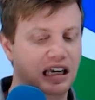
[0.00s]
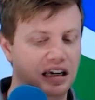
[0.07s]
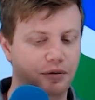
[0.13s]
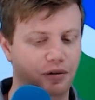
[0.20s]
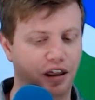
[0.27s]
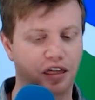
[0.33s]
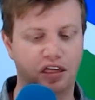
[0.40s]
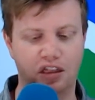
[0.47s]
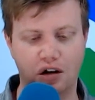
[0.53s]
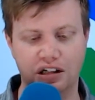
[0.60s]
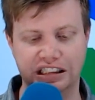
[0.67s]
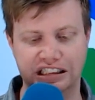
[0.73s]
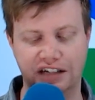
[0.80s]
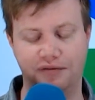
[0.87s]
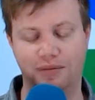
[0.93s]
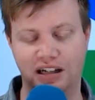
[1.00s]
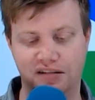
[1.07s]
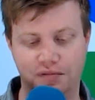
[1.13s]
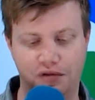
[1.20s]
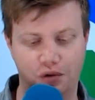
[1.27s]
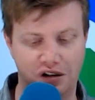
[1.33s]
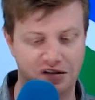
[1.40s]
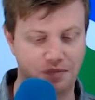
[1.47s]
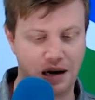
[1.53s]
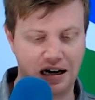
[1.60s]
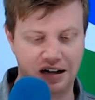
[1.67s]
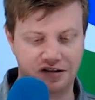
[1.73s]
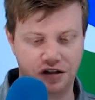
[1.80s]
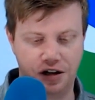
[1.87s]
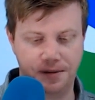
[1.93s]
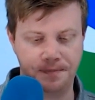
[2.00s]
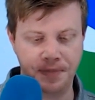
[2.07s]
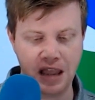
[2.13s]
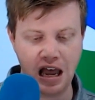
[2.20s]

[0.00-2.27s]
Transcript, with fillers: in with 37 minutes before this podcast started.